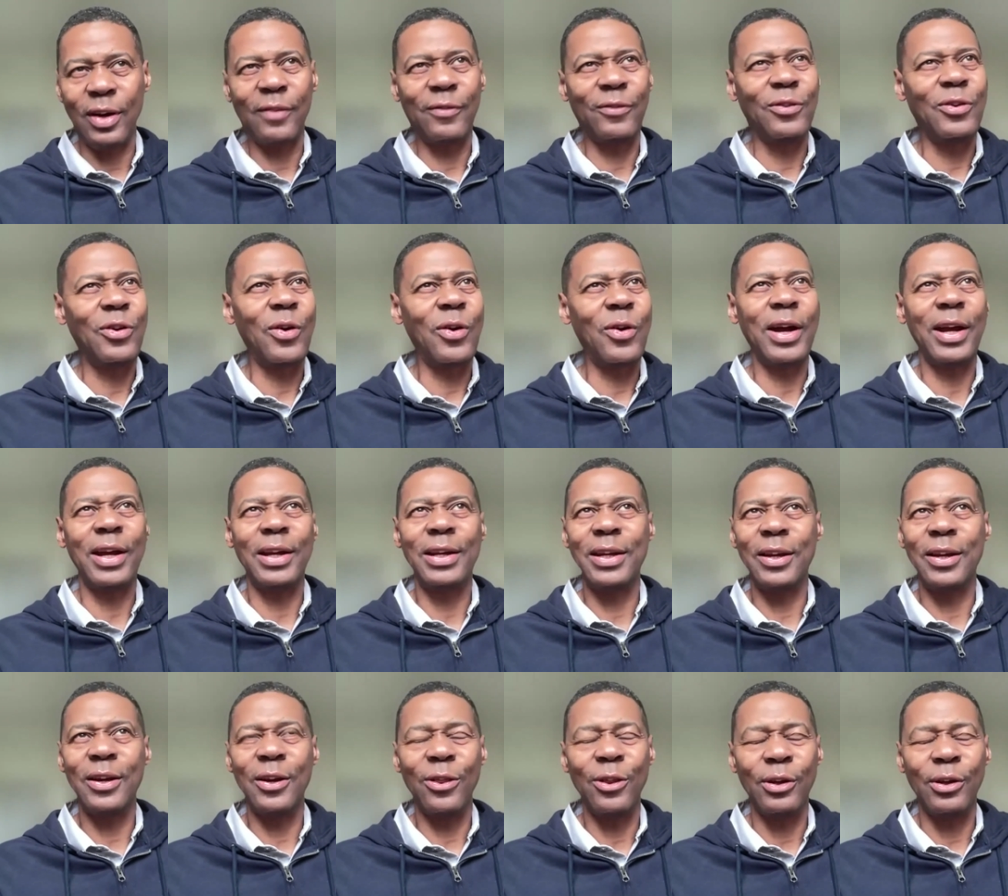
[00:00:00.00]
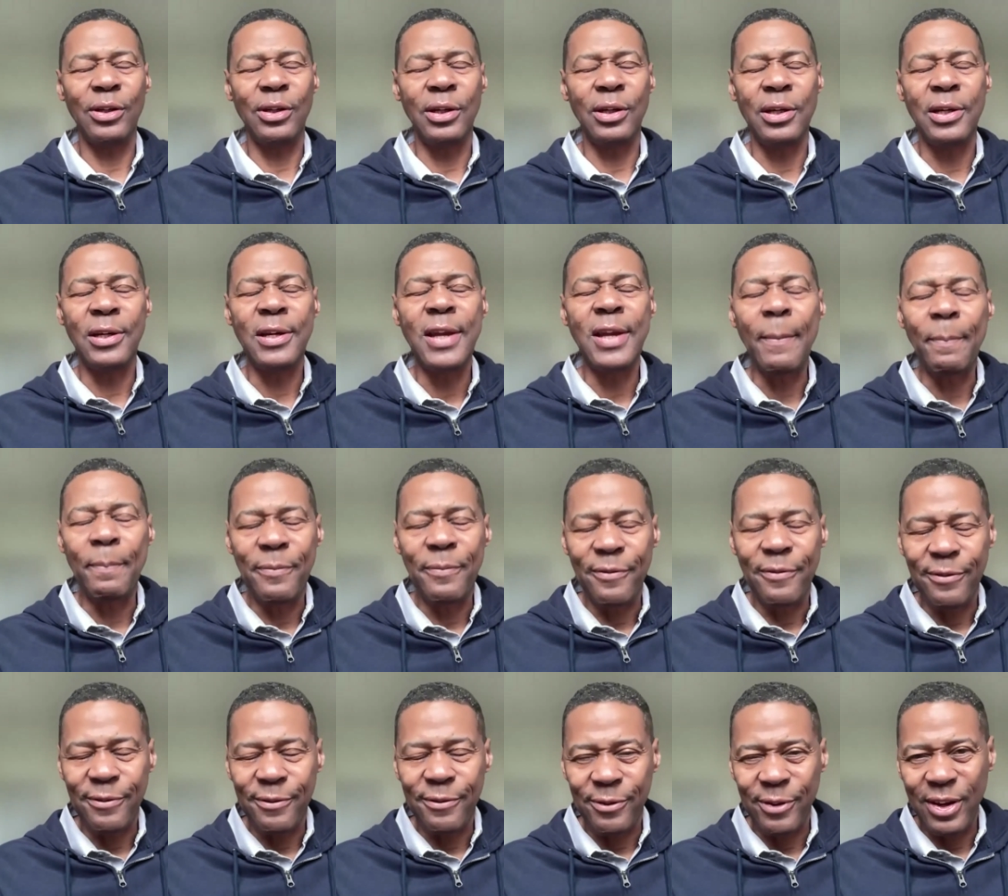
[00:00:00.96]
You have no idea the
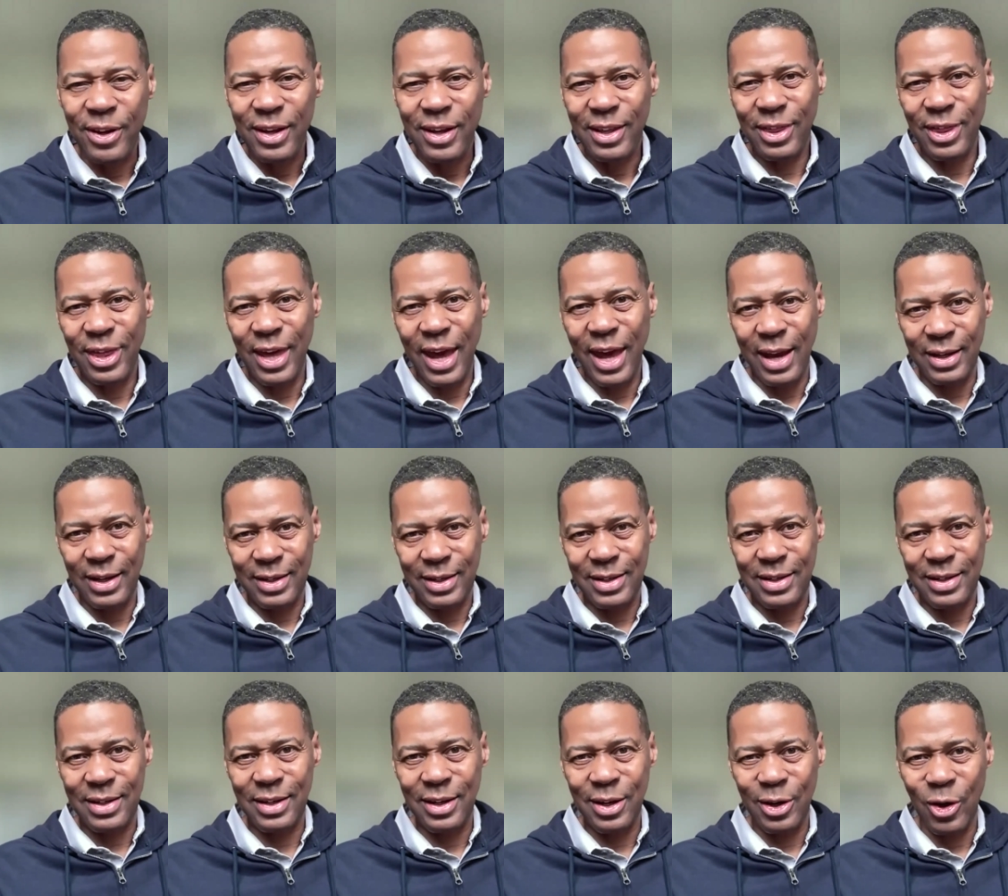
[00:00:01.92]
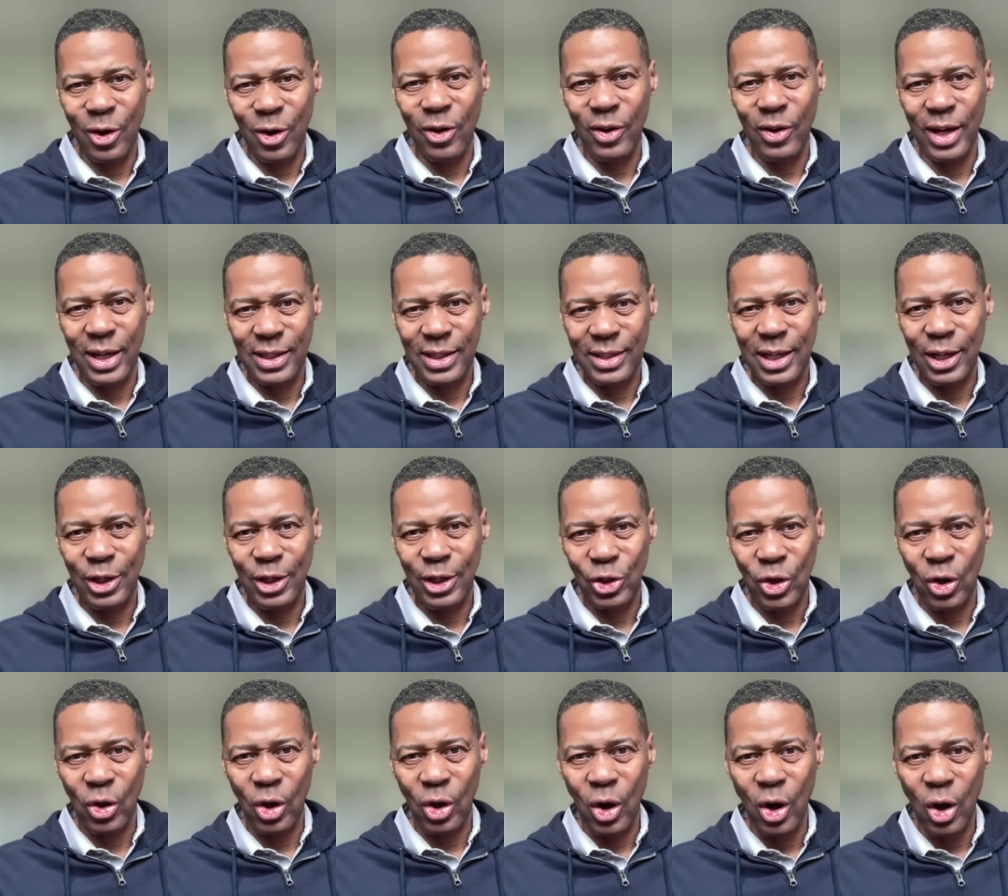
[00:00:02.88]
depth that, you know,
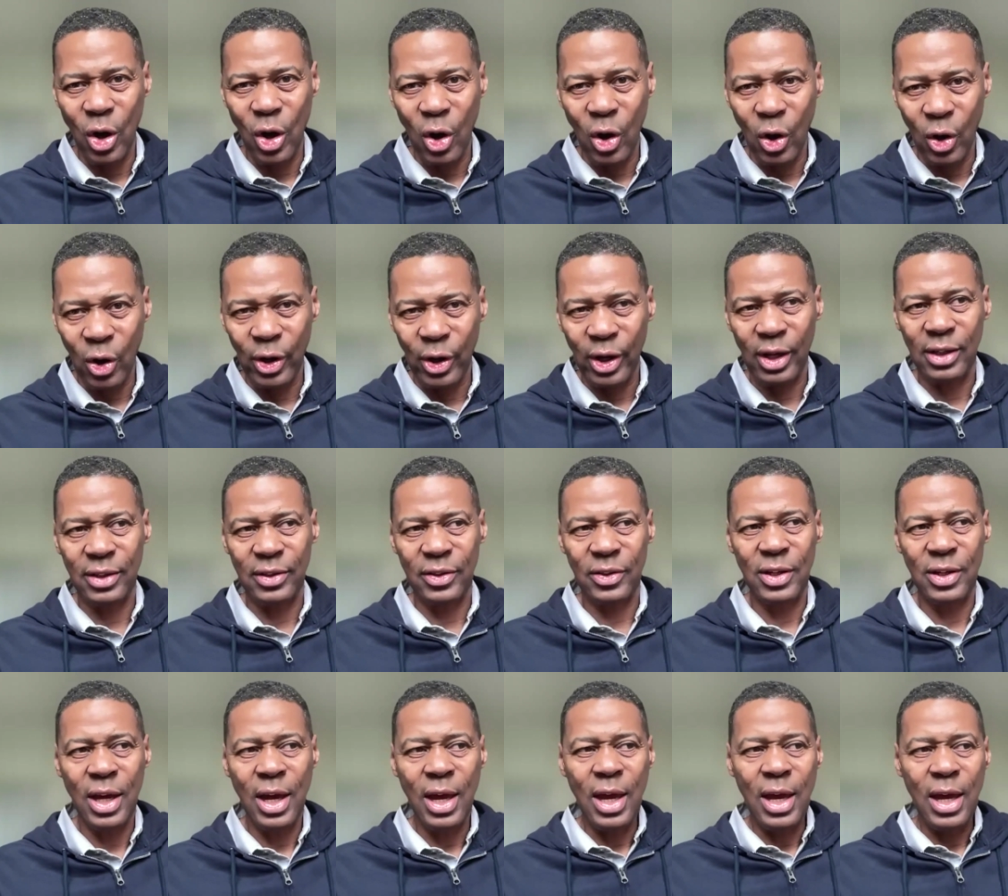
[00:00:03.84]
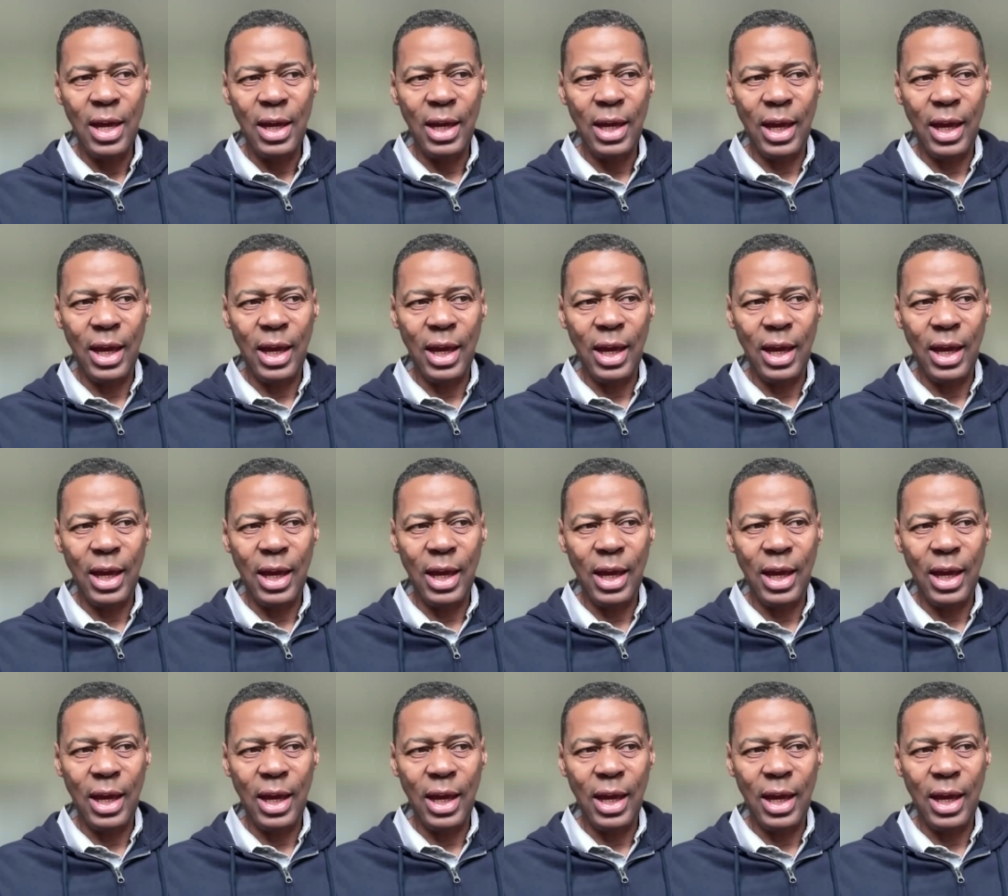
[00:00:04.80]
essential oils